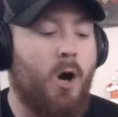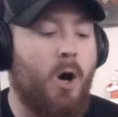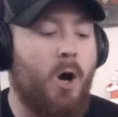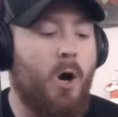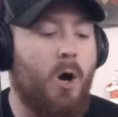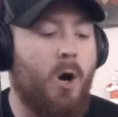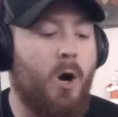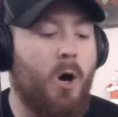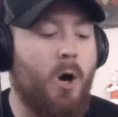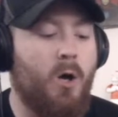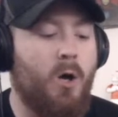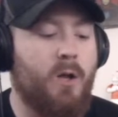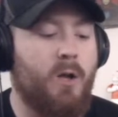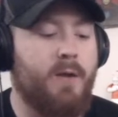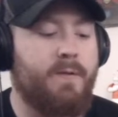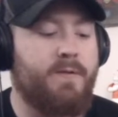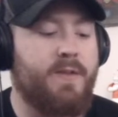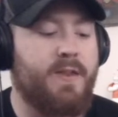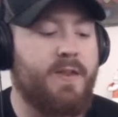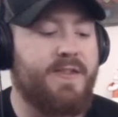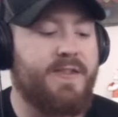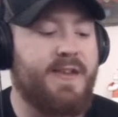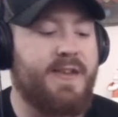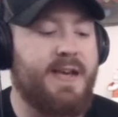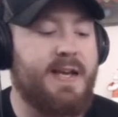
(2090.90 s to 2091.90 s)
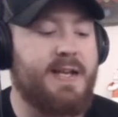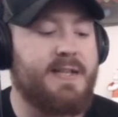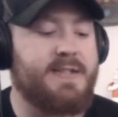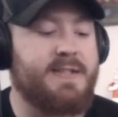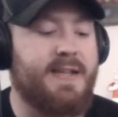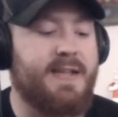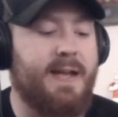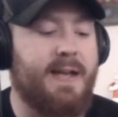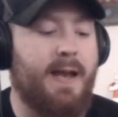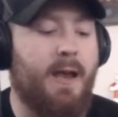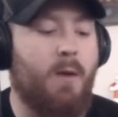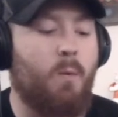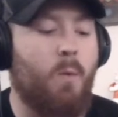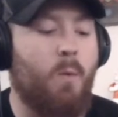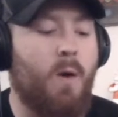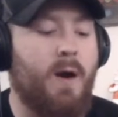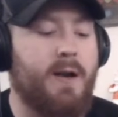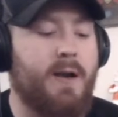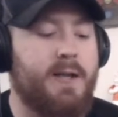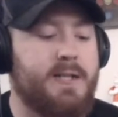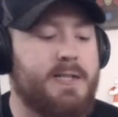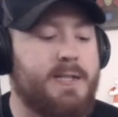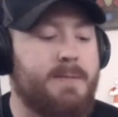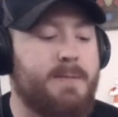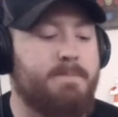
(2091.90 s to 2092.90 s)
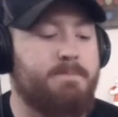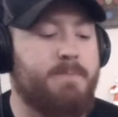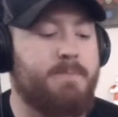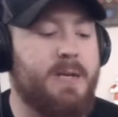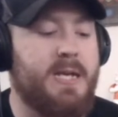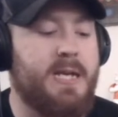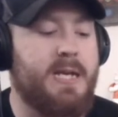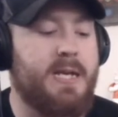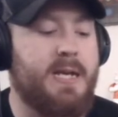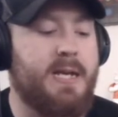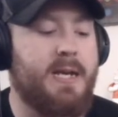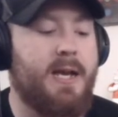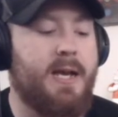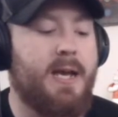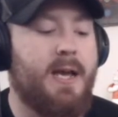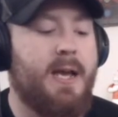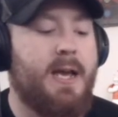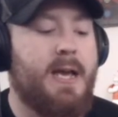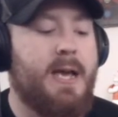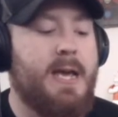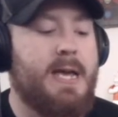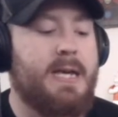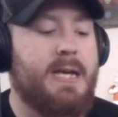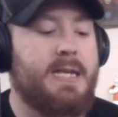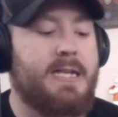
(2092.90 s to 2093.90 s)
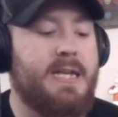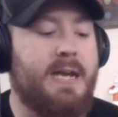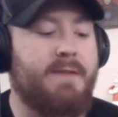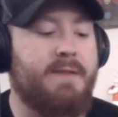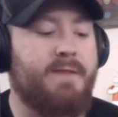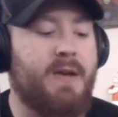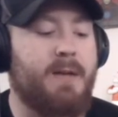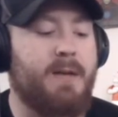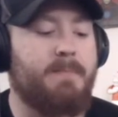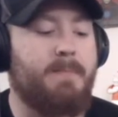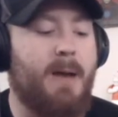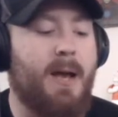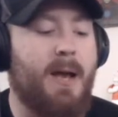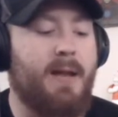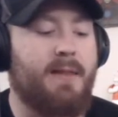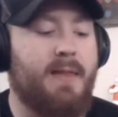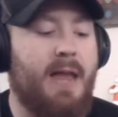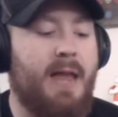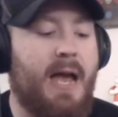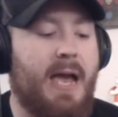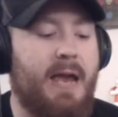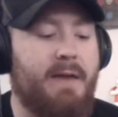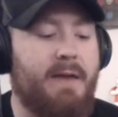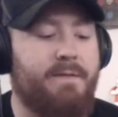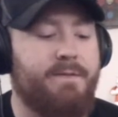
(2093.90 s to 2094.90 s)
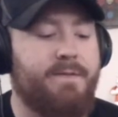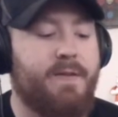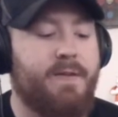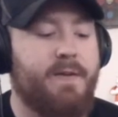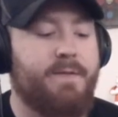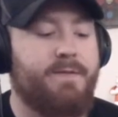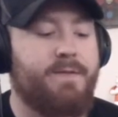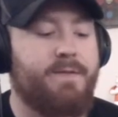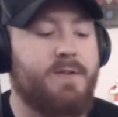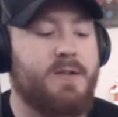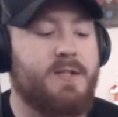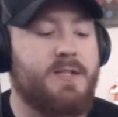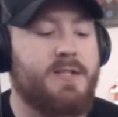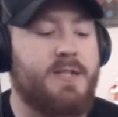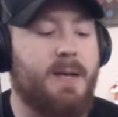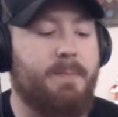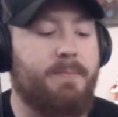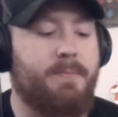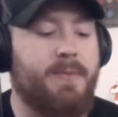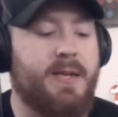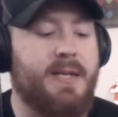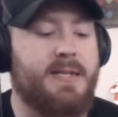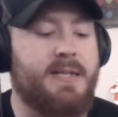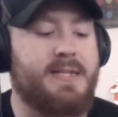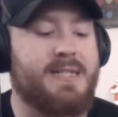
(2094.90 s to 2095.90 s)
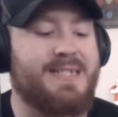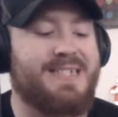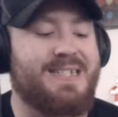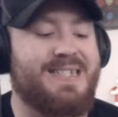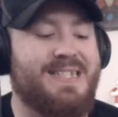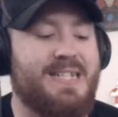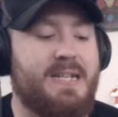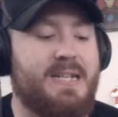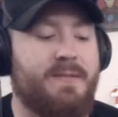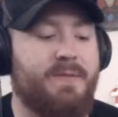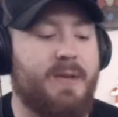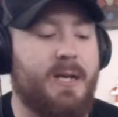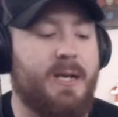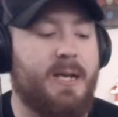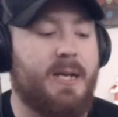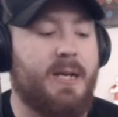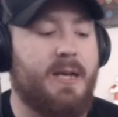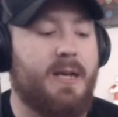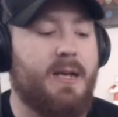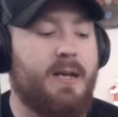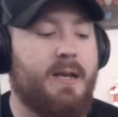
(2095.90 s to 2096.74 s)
all of the things that I wanted to be, giving my life for something deceiving.